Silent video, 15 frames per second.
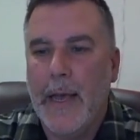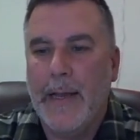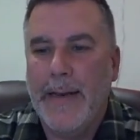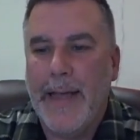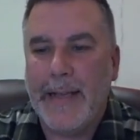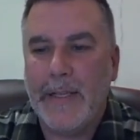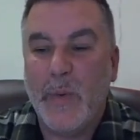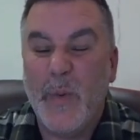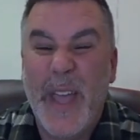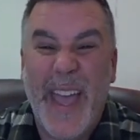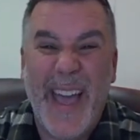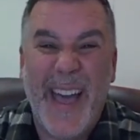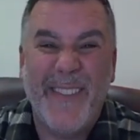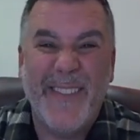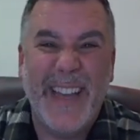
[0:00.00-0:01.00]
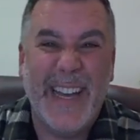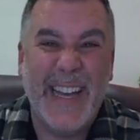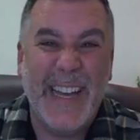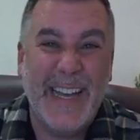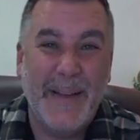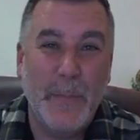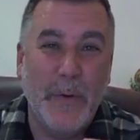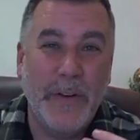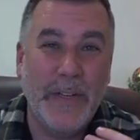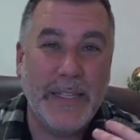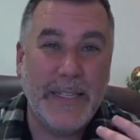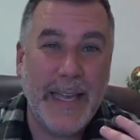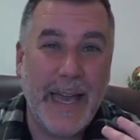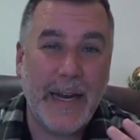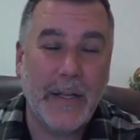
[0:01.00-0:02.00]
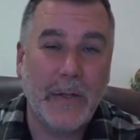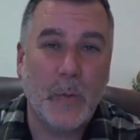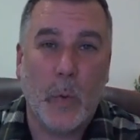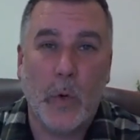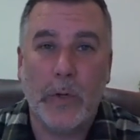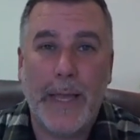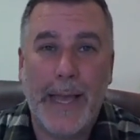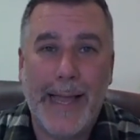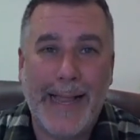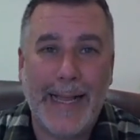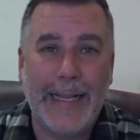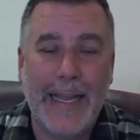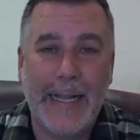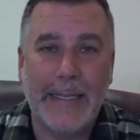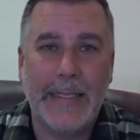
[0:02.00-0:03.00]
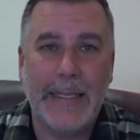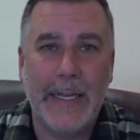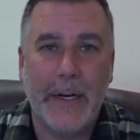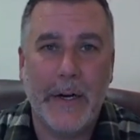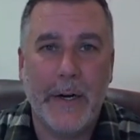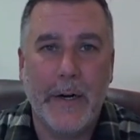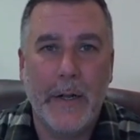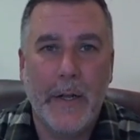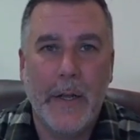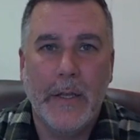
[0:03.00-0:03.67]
Next, we have uh, moving to Seattle is world class theater.